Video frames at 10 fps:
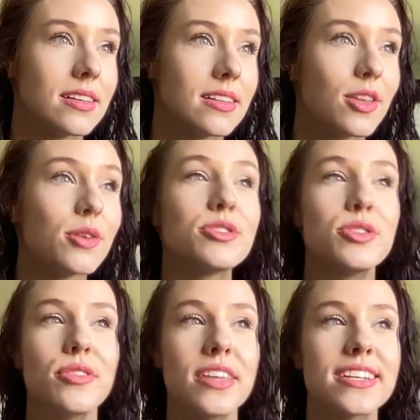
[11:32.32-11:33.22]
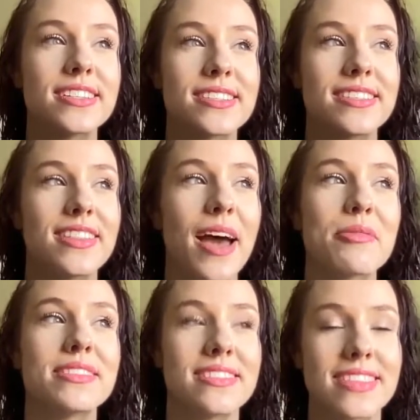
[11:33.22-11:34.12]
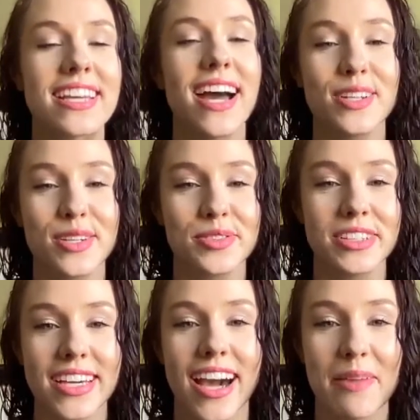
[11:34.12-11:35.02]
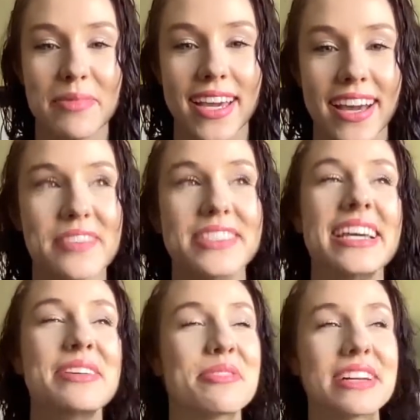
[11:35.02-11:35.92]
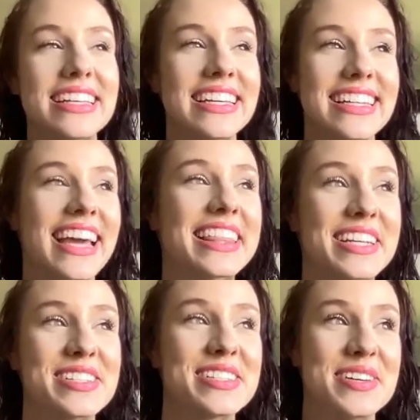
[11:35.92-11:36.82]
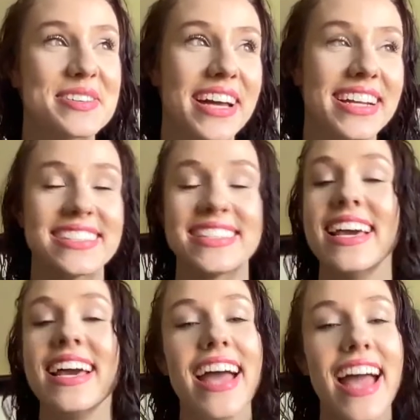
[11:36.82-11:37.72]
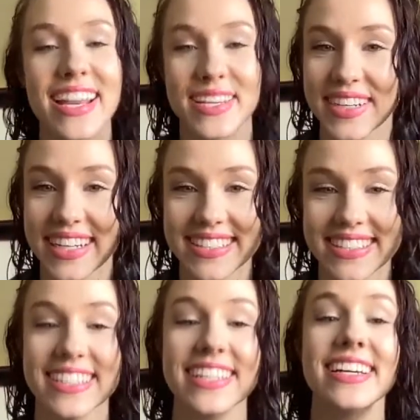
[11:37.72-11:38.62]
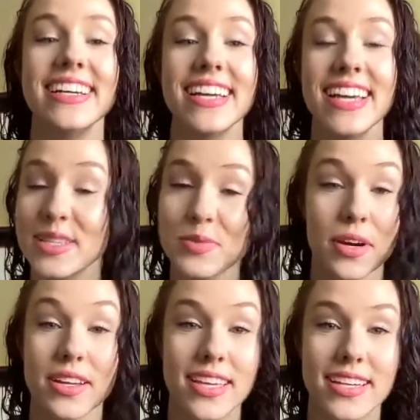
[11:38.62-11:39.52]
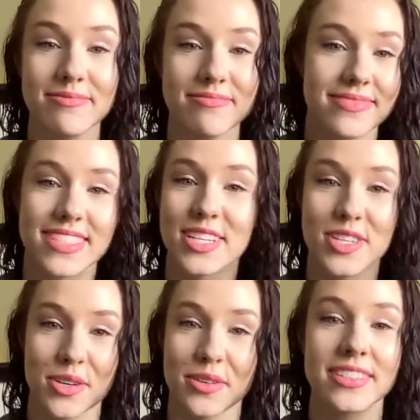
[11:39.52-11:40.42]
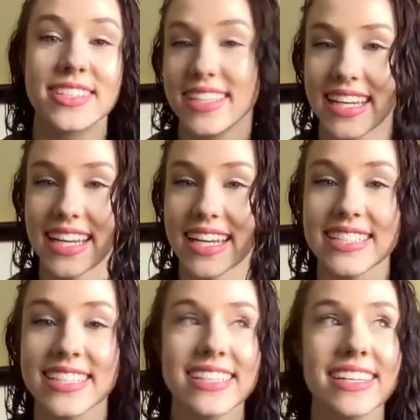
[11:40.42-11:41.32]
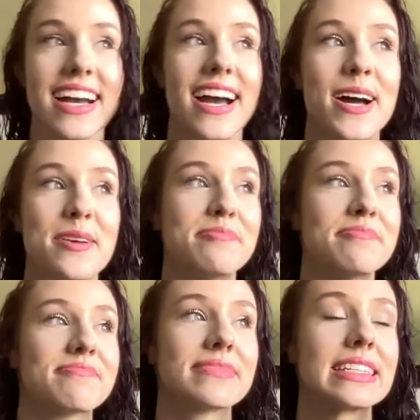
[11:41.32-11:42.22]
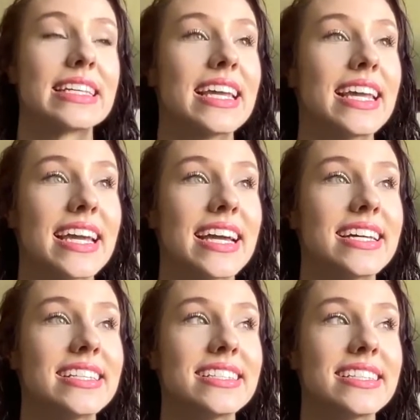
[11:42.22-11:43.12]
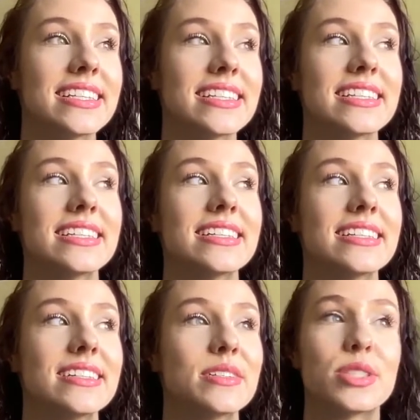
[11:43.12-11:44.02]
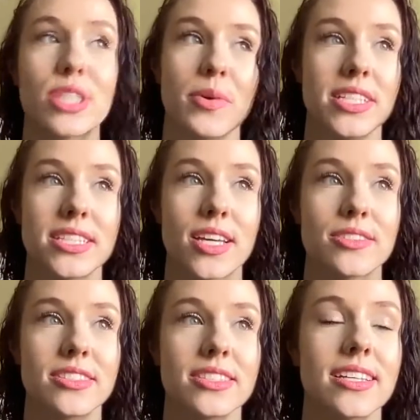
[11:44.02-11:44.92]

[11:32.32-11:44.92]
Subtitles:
Those two things, the gutters really got me. I was like, really? Like there's no gutters? Anyways, it's worth it to do. You need it. And so we did those.